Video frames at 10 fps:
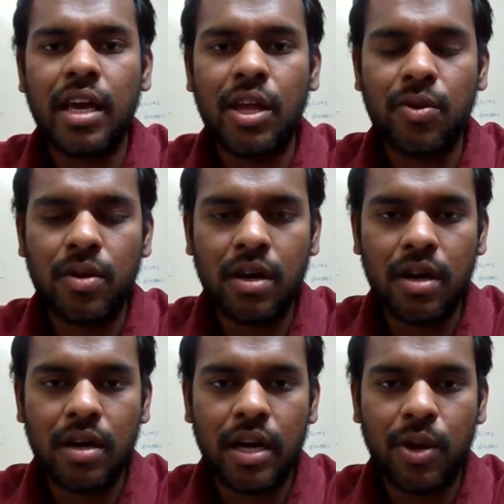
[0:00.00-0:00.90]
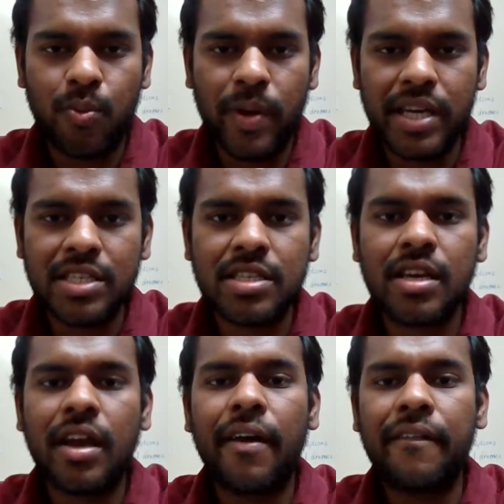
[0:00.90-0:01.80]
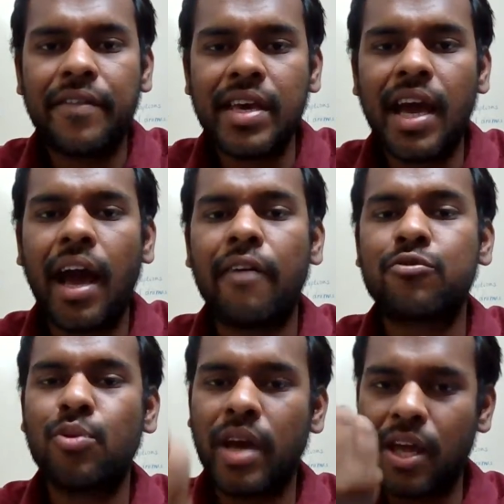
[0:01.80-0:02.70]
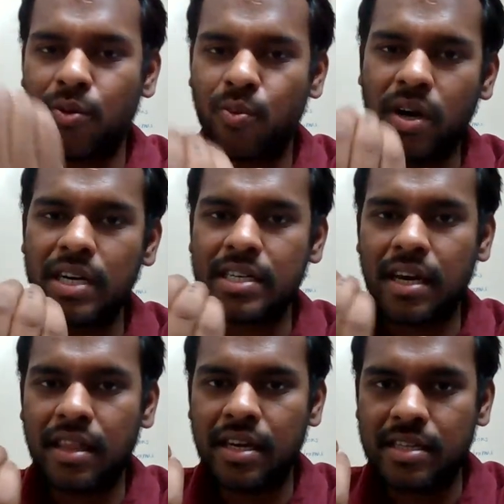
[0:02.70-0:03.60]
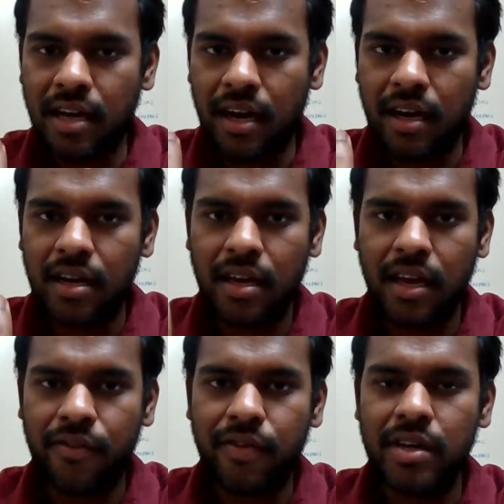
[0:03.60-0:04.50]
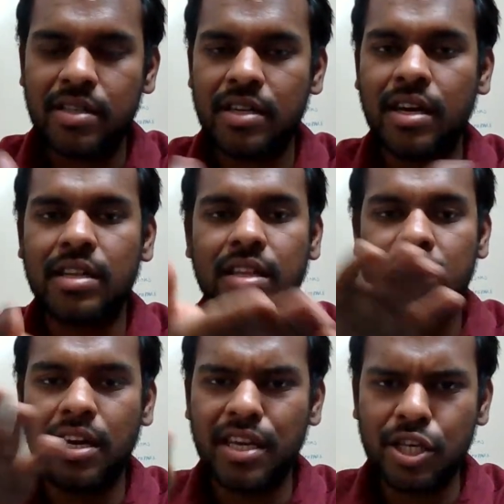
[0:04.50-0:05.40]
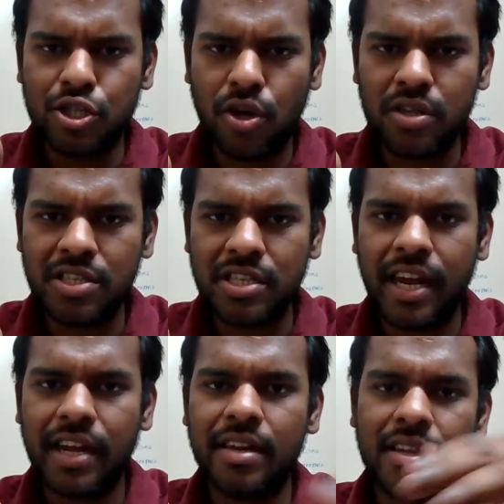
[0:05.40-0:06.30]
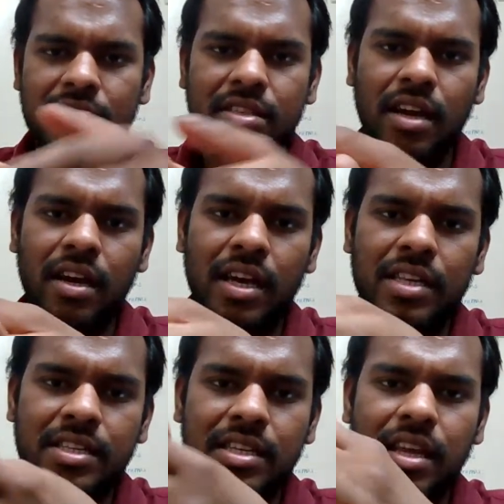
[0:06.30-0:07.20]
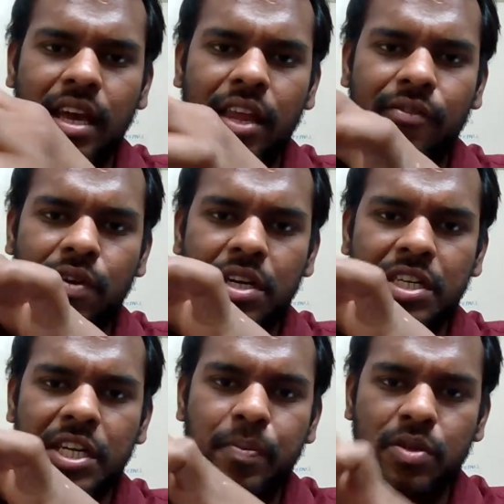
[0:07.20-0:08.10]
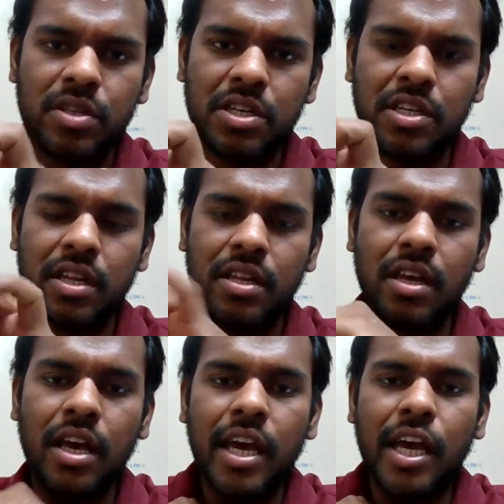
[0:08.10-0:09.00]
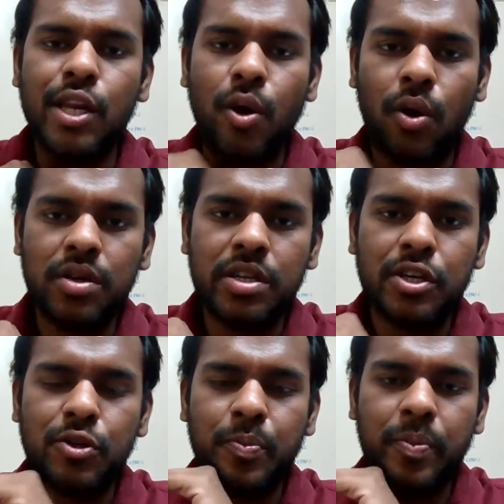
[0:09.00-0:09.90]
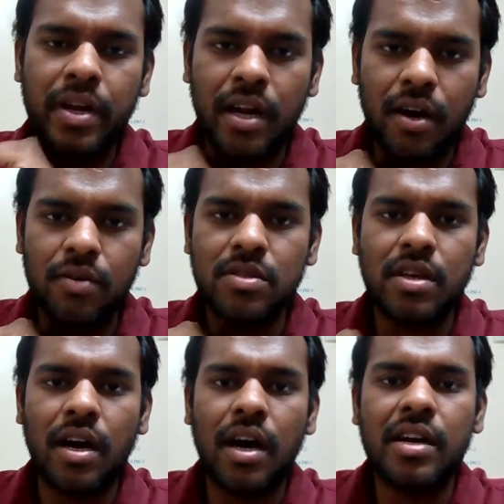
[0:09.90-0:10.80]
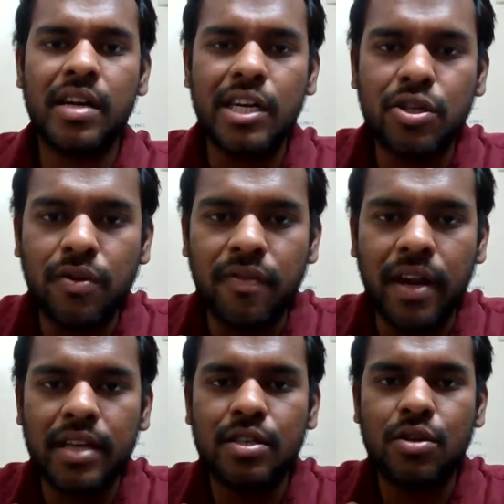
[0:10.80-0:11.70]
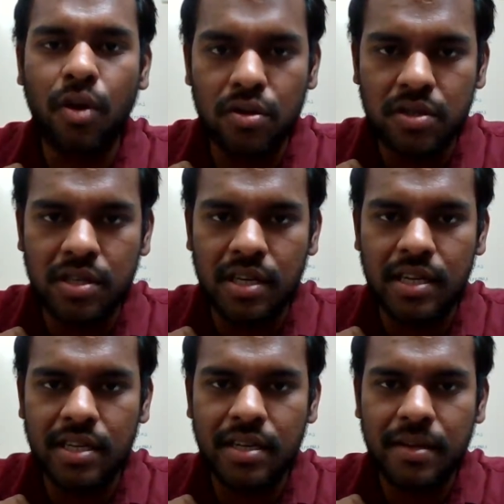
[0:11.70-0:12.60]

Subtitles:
in which we have to invert the tongue. Invert the tongue. The tongue is not straight. The tongue is in inverted position in order to pronounce a retroflex consonant.